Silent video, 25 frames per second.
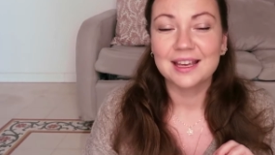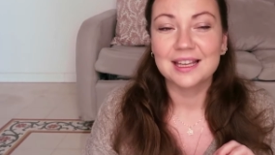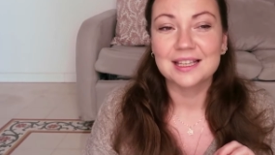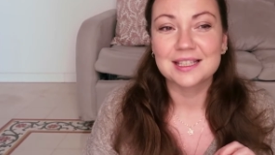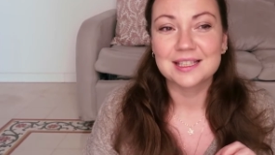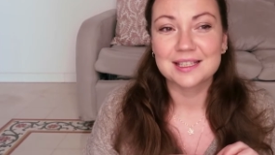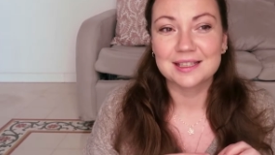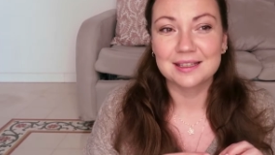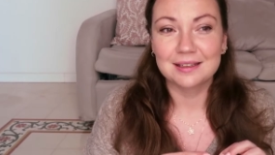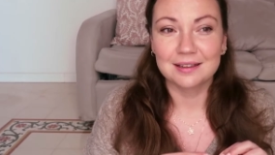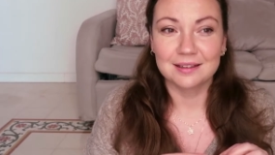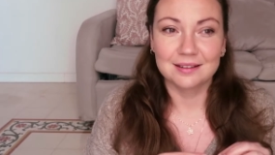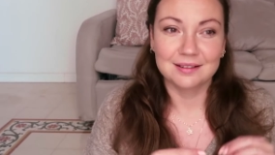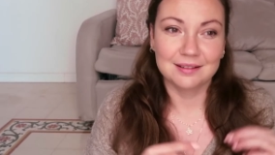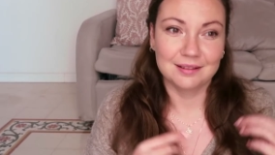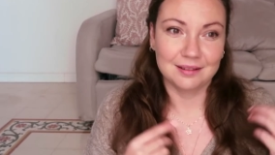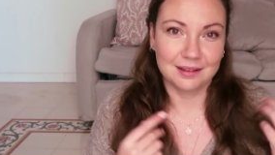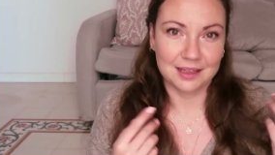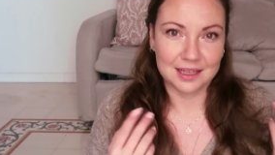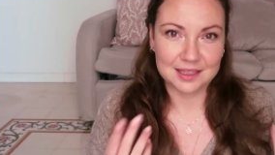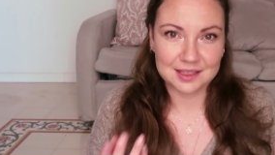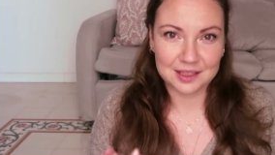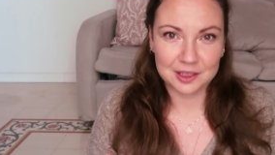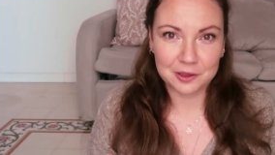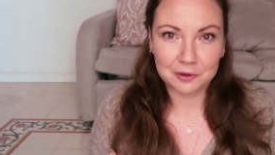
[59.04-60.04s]
It's the
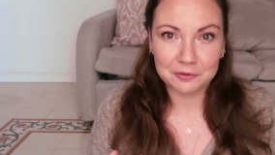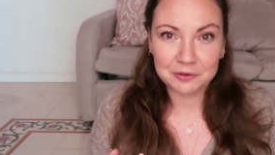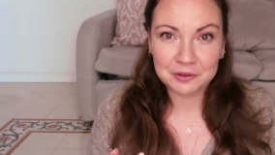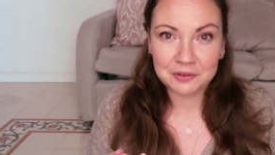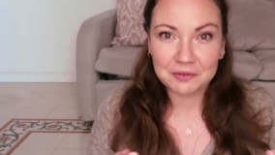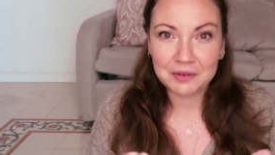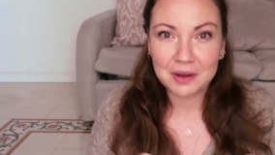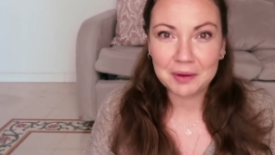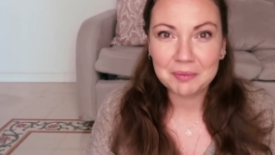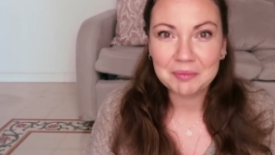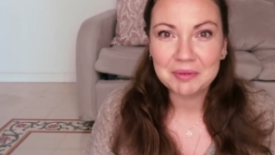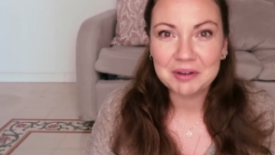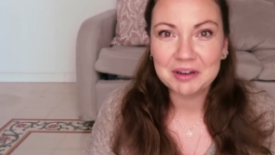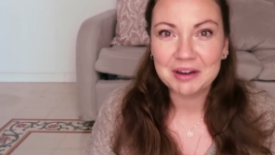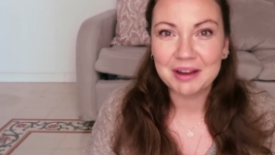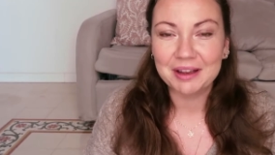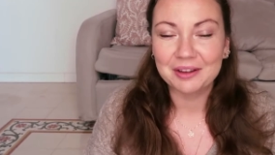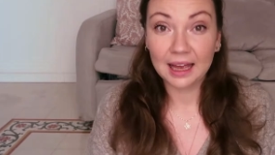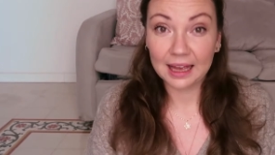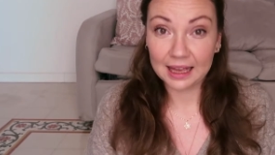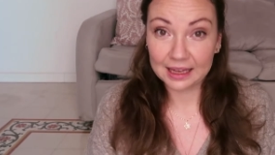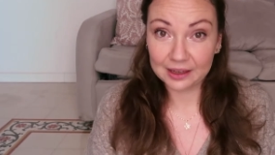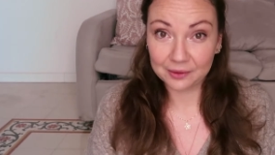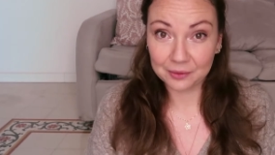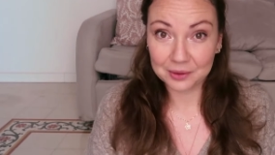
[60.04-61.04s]
last day of November.
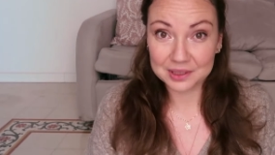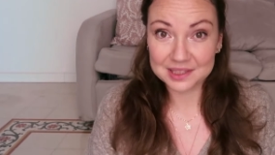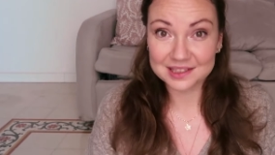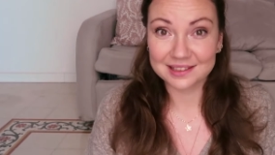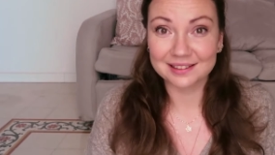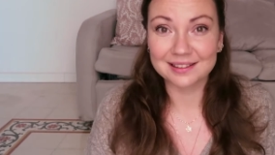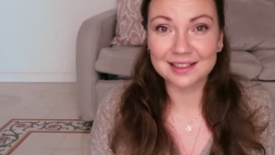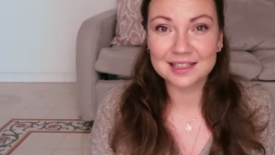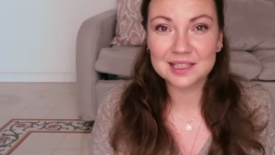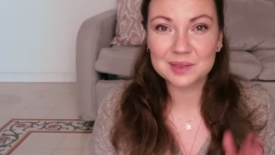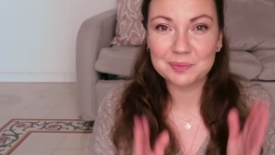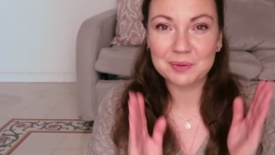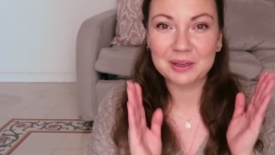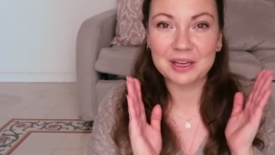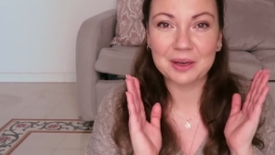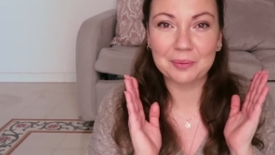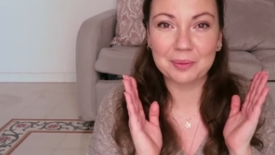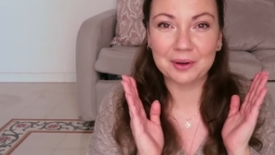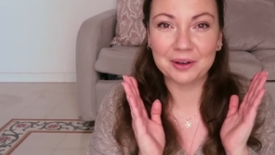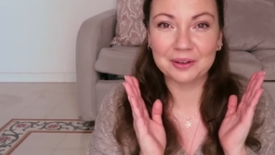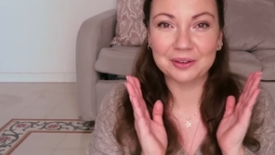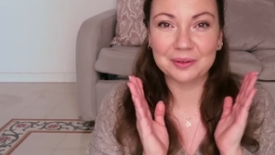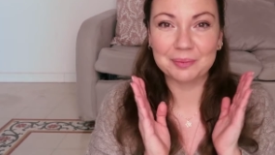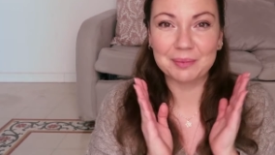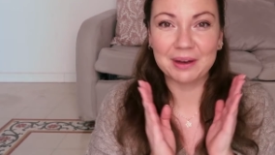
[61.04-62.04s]
Anyways, let's speak
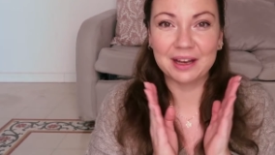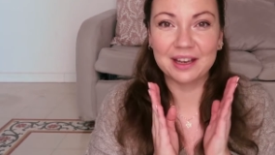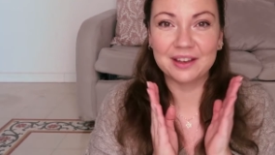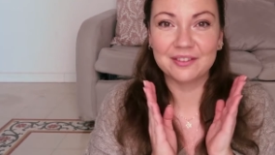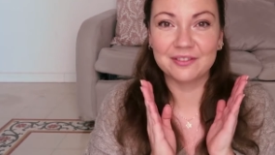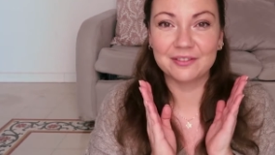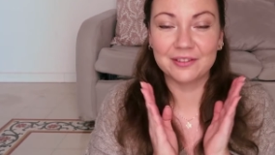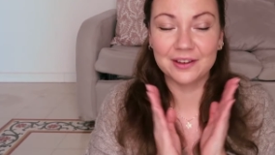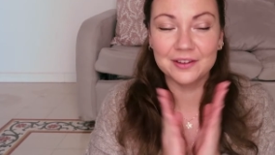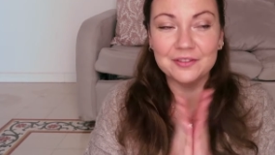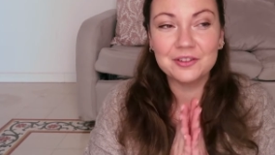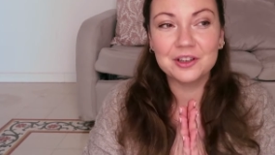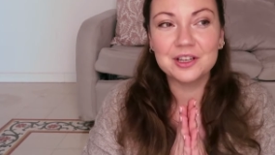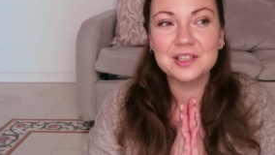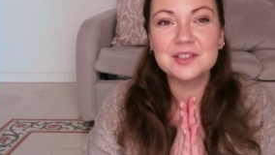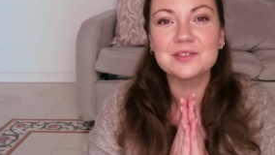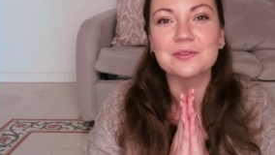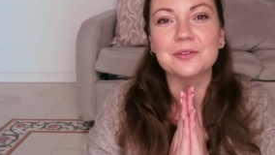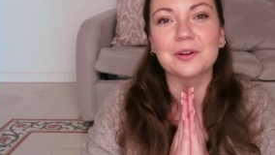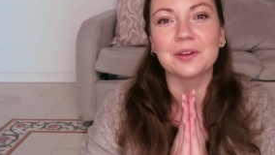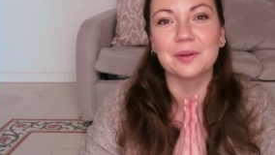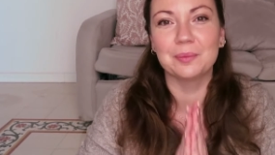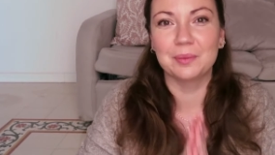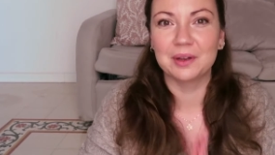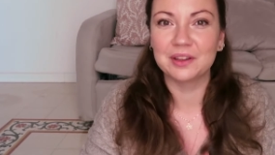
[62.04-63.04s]
about my favorites
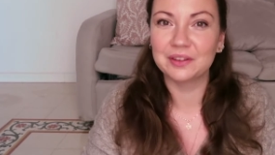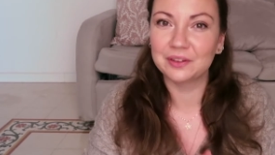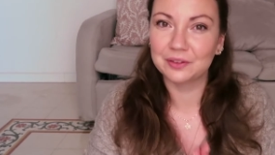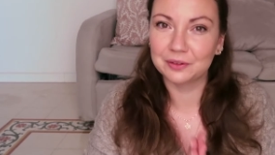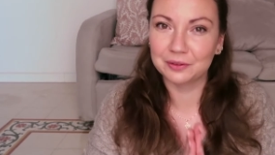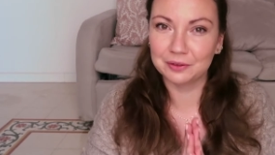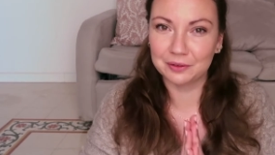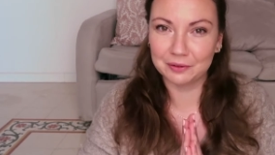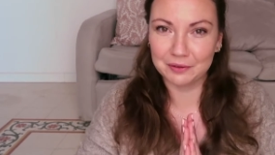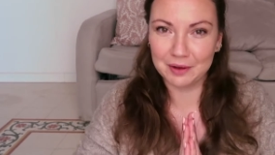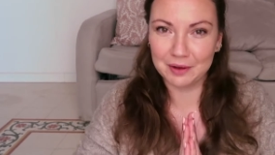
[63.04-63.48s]
for the month of